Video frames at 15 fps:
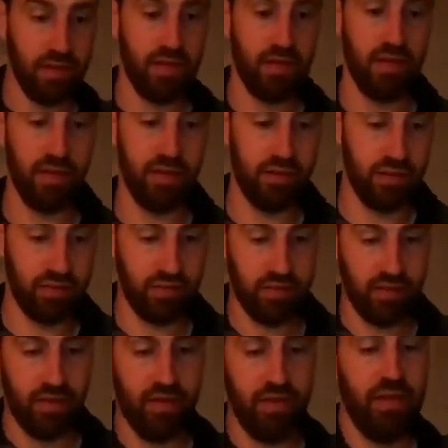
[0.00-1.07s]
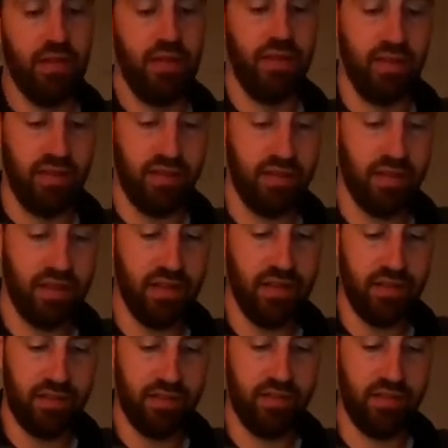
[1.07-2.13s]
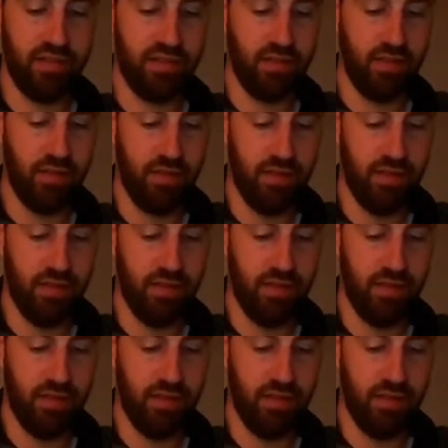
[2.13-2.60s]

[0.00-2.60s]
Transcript: is, say this is